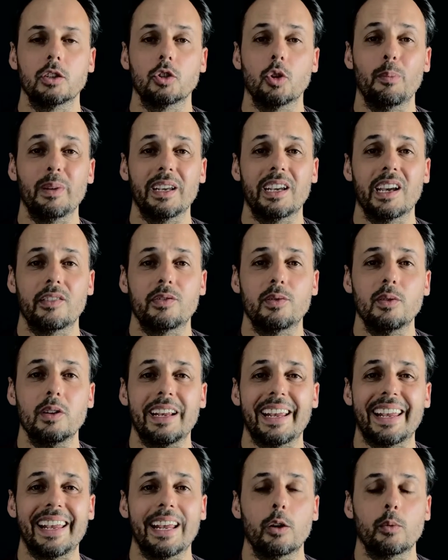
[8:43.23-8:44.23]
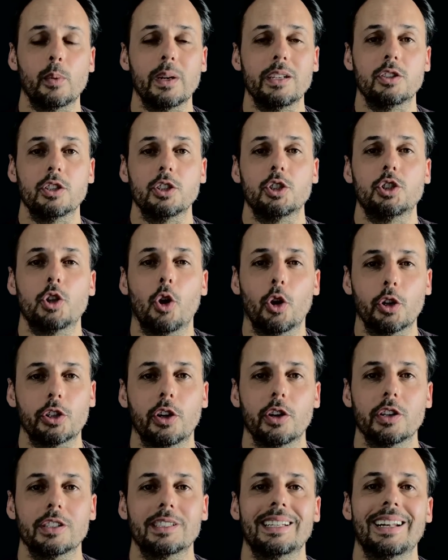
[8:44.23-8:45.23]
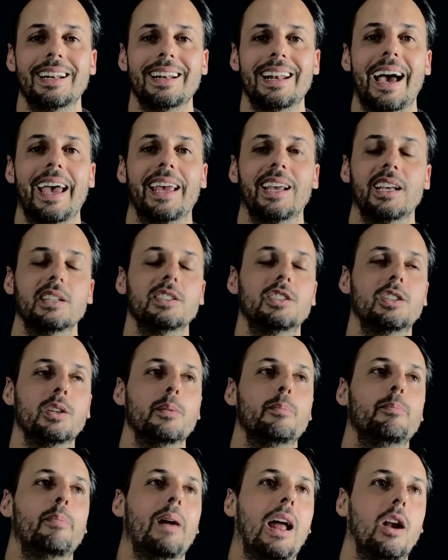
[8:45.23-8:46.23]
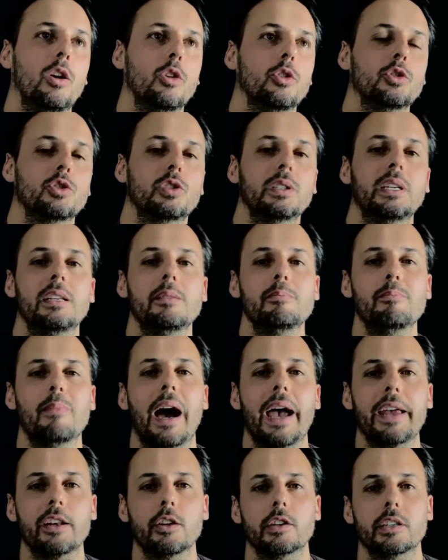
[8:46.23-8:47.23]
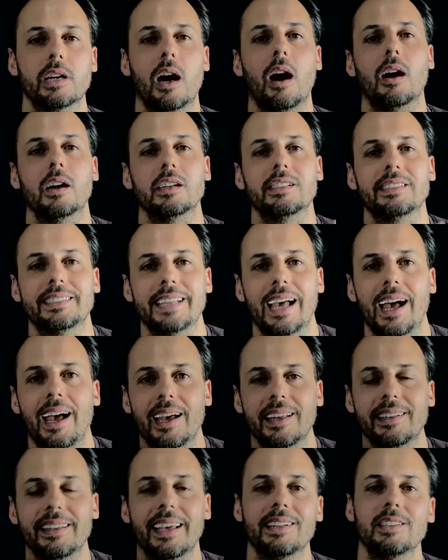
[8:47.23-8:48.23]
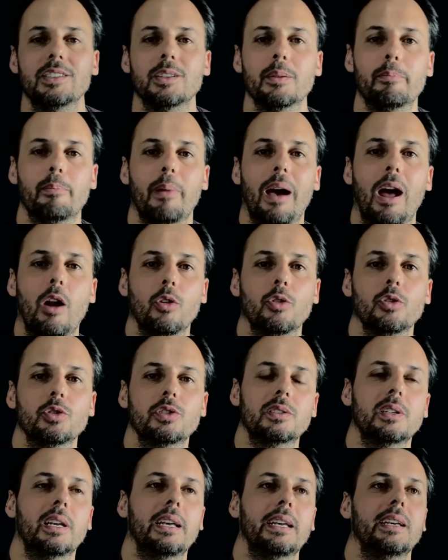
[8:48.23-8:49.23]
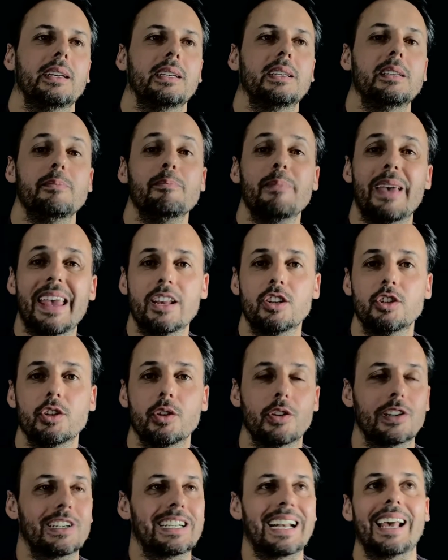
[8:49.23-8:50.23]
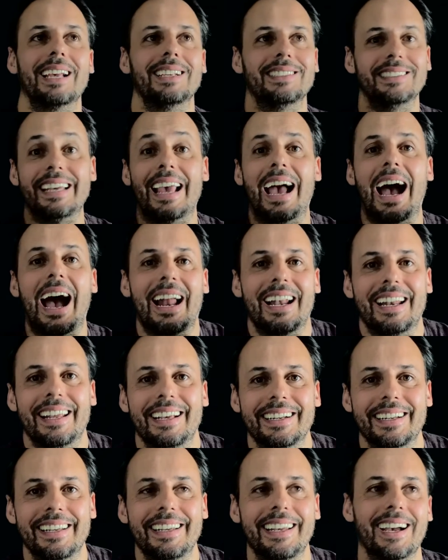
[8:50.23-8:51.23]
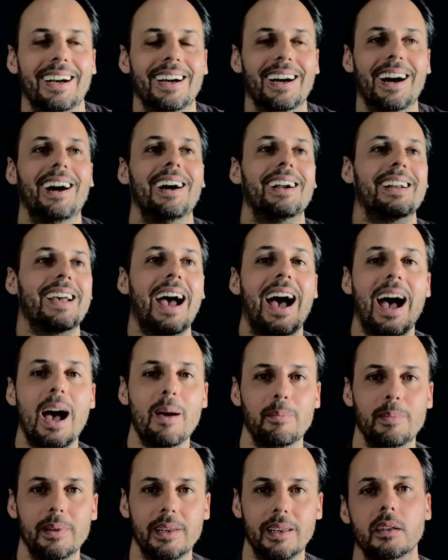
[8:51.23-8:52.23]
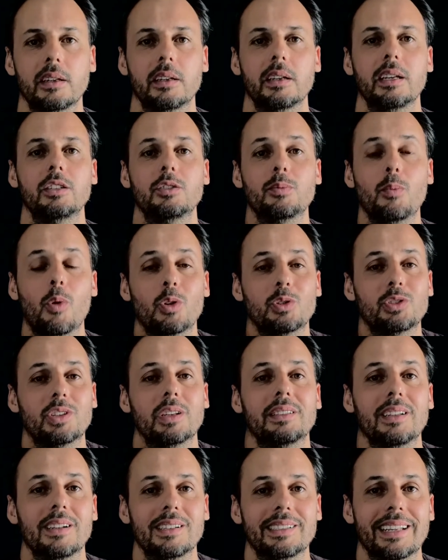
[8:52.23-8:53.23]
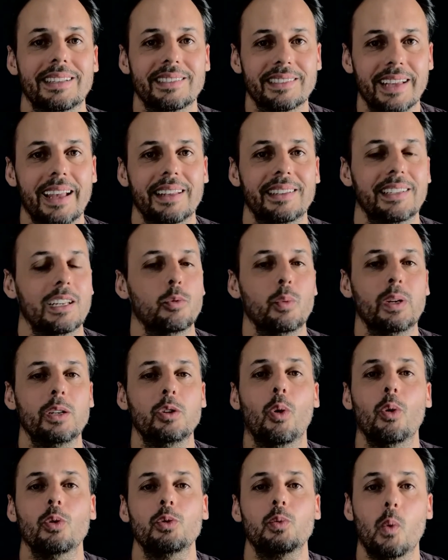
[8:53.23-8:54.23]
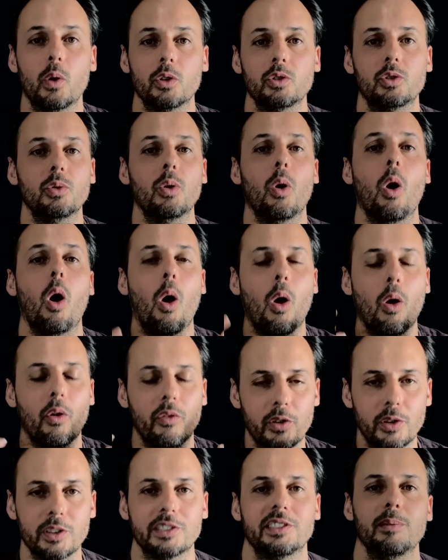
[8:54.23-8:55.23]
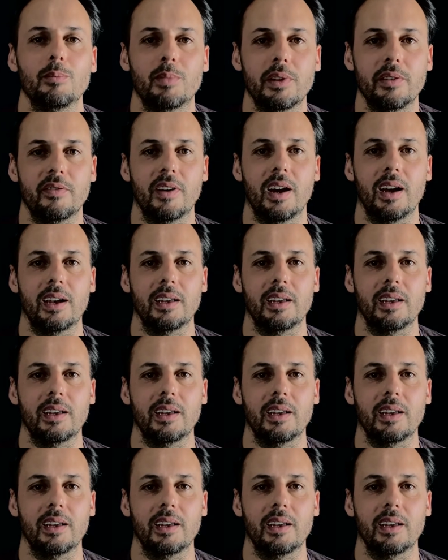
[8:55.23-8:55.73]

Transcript: be careful here with the shortcuts like the Palos in minor are sad and the Palos in major like the Alegría are happy. It's more subtle than that and we don't want to oversimplify.